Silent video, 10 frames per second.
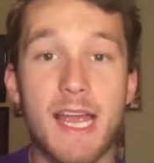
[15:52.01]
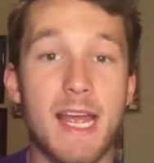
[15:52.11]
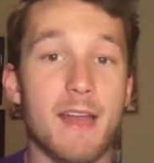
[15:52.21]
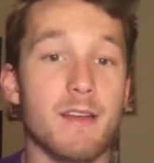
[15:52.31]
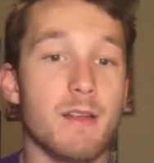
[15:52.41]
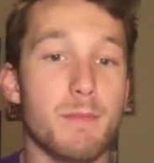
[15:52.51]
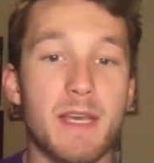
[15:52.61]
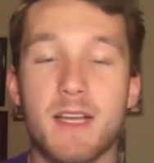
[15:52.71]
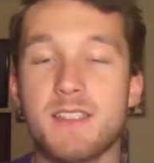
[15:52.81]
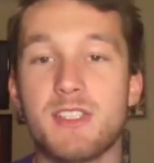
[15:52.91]
And
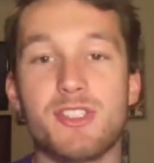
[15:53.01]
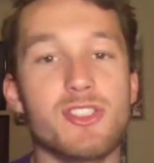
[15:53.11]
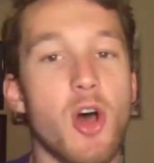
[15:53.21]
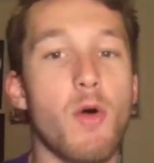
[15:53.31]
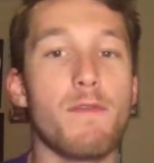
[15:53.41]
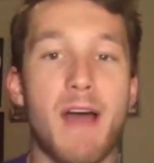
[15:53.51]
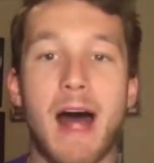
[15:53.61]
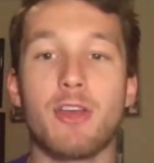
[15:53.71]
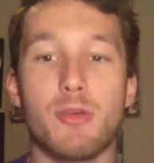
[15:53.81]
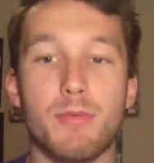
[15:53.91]
because he's so
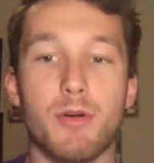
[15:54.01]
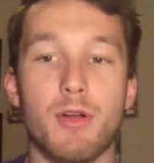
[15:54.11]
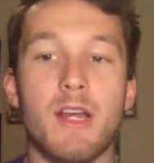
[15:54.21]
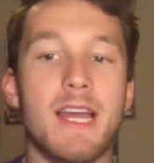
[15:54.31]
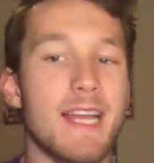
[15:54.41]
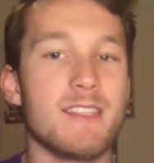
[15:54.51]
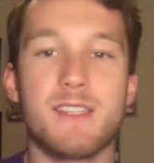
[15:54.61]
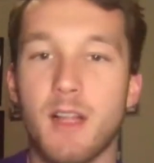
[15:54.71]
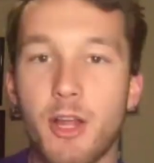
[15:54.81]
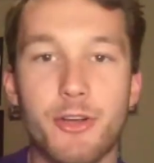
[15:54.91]
valuable and
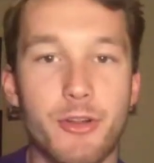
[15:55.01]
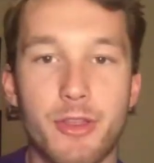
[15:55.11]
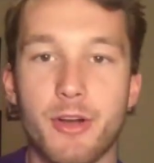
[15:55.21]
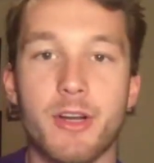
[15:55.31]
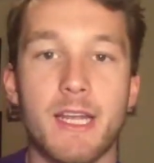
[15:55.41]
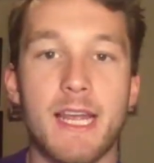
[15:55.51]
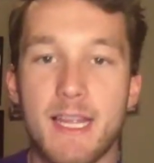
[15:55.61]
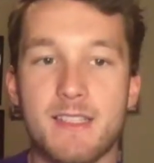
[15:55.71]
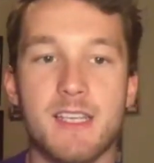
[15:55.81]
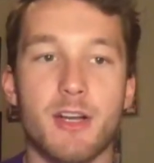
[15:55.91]
still under 30
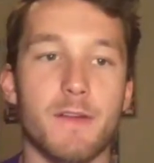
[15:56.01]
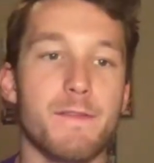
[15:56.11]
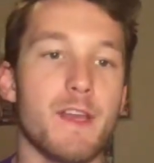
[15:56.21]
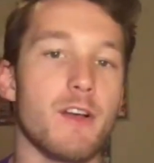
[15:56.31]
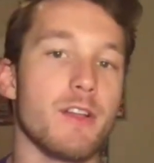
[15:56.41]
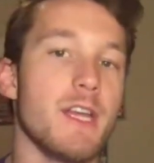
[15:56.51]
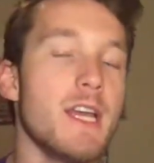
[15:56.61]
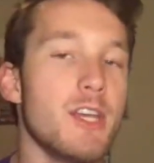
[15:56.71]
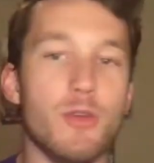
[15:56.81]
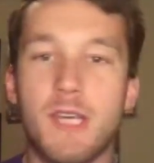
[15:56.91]
in center field,
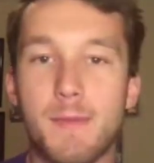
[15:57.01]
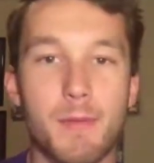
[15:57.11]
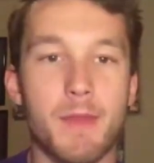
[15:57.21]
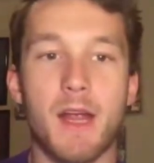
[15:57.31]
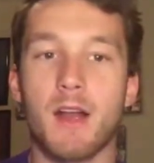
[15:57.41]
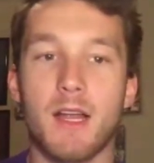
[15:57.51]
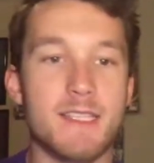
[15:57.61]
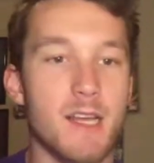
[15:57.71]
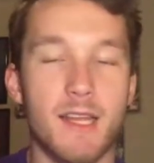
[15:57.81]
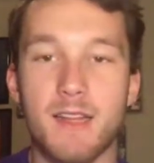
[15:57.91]
you keep him there
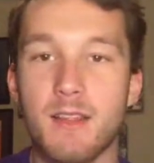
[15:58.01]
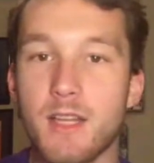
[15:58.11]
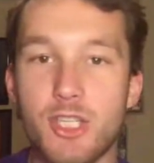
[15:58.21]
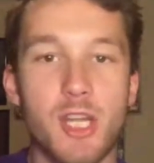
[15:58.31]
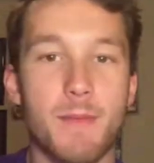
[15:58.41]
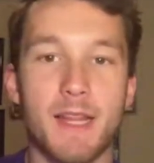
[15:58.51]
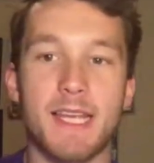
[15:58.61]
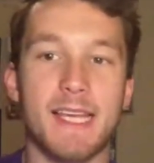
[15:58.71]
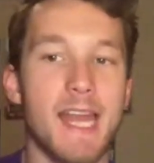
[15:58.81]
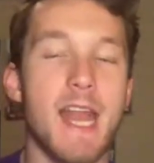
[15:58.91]
until he
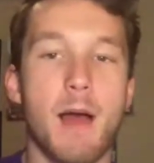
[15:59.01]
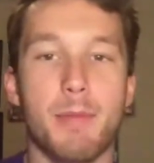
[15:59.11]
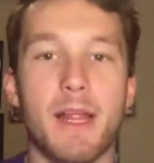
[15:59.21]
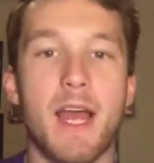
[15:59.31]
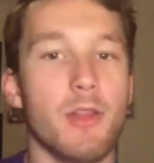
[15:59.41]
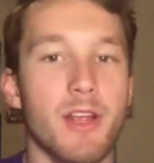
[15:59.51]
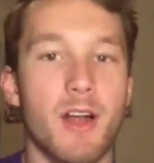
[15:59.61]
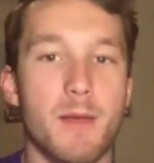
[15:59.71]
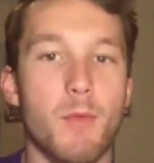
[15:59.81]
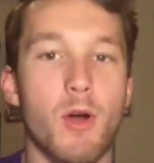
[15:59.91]
legitimately cannot play out
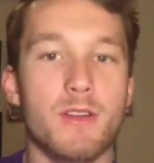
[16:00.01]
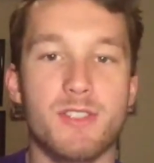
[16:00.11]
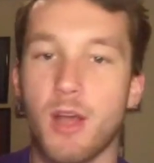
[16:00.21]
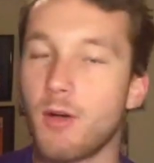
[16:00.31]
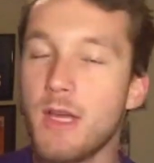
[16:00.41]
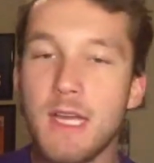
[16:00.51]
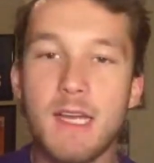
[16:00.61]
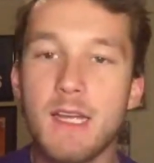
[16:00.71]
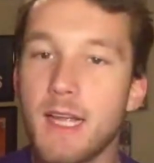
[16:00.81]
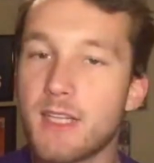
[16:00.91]
there anymore. So
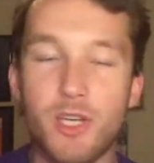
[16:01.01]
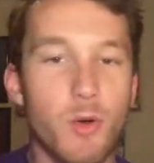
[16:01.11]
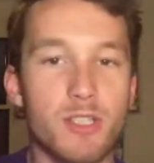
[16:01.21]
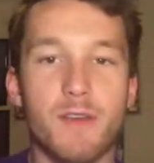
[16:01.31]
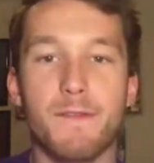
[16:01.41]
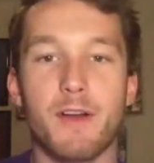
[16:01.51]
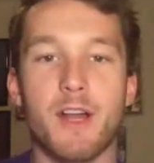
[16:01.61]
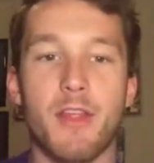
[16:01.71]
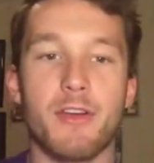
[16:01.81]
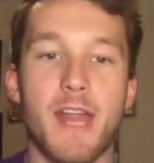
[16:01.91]
that's a question for
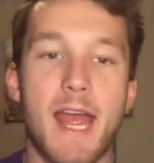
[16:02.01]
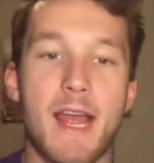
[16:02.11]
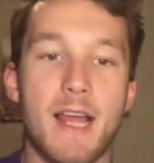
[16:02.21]
another day.